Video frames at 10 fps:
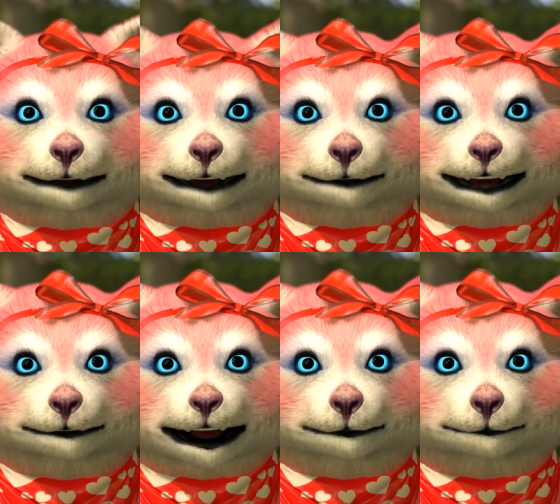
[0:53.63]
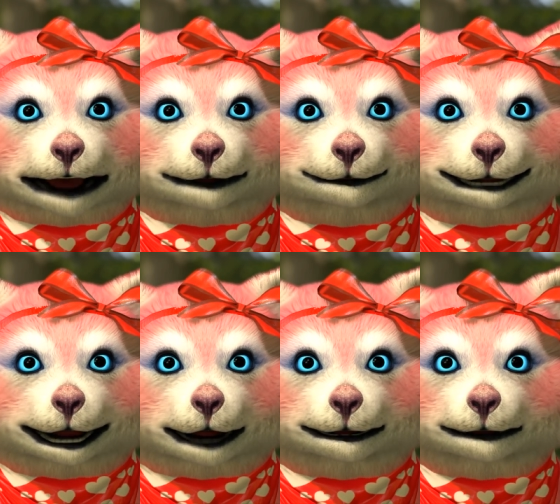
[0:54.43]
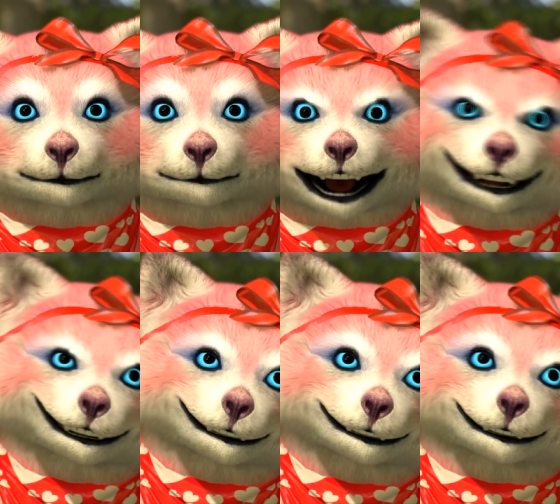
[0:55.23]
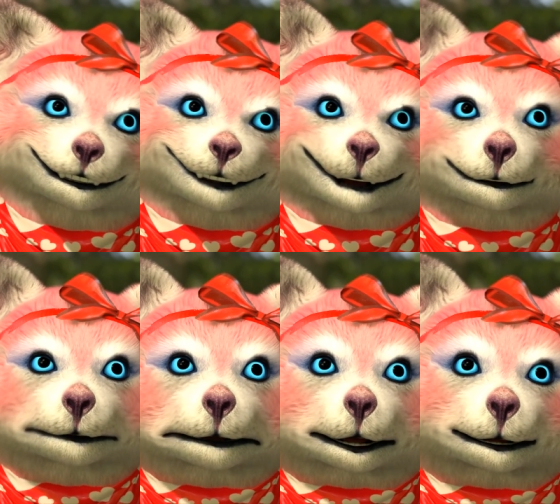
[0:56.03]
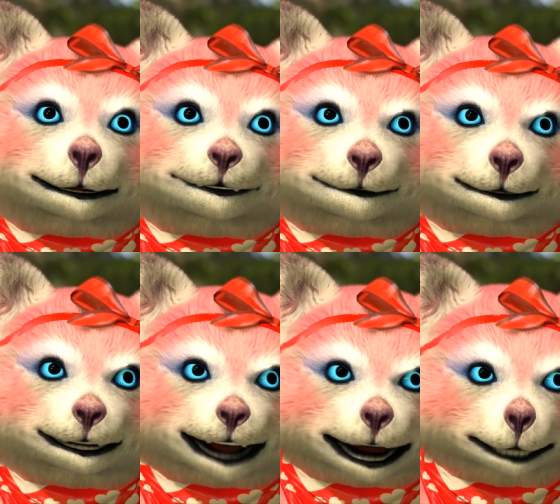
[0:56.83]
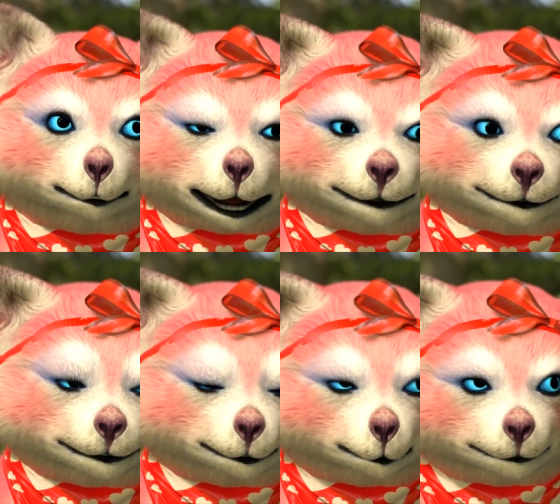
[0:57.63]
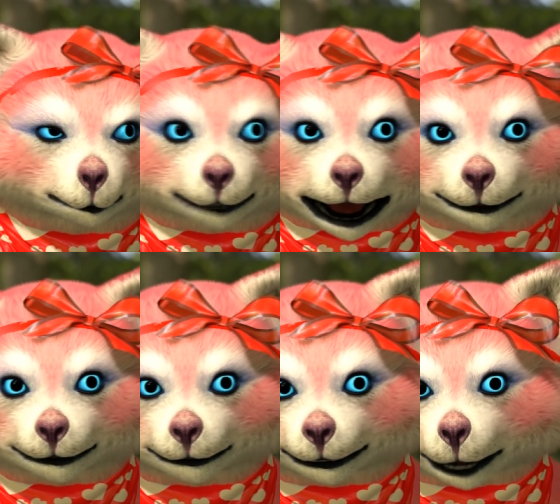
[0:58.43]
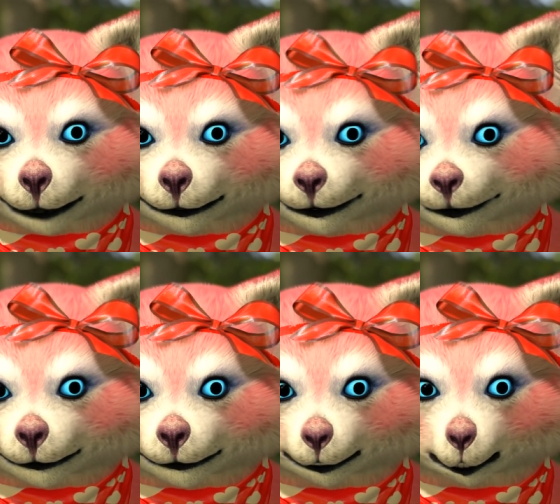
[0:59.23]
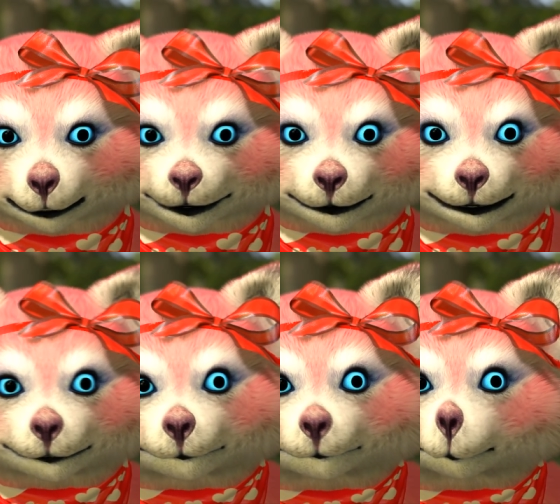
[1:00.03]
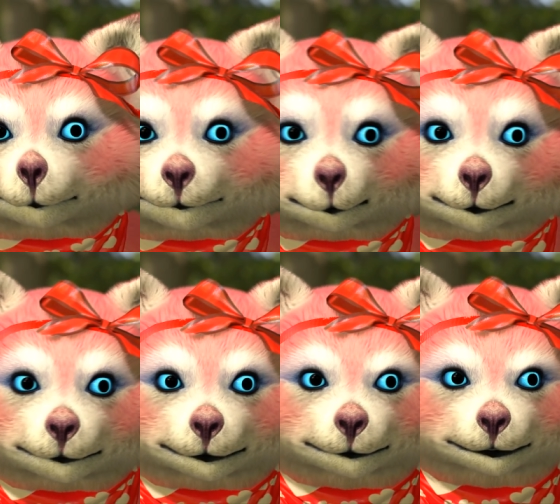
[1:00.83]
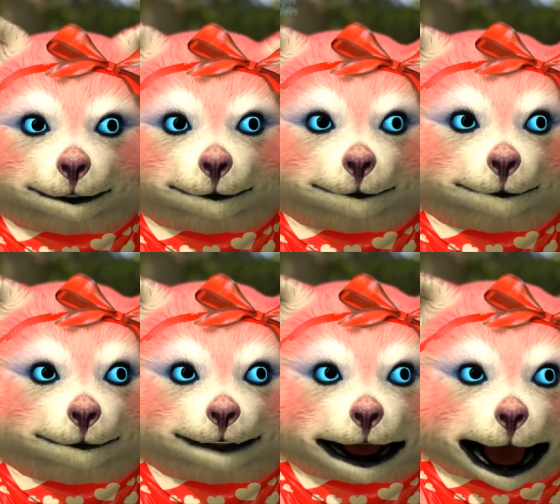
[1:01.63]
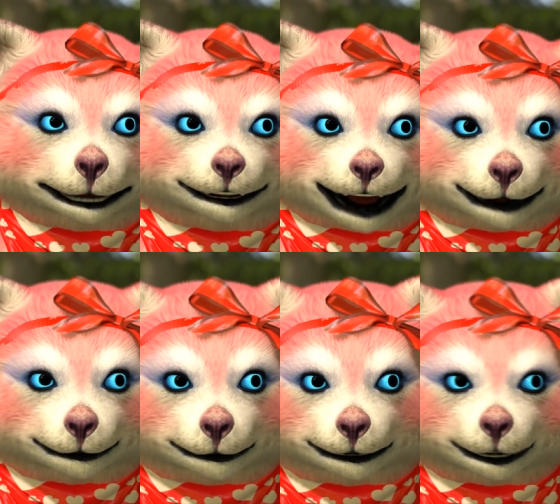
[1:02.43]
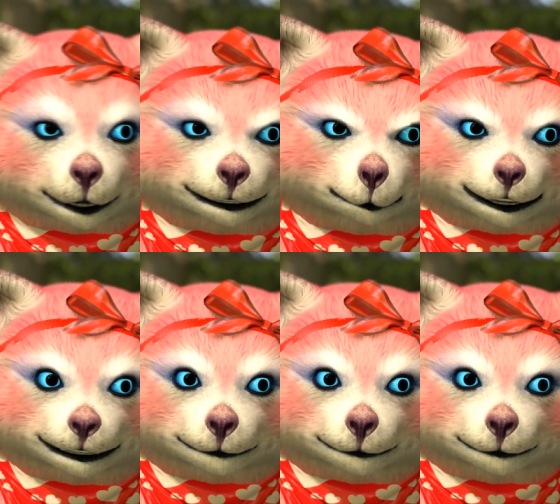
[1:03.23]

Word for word: Day in and day out, the ants are working a new summer home. Their families stay with them to see the new hill take shape from a small hill to a three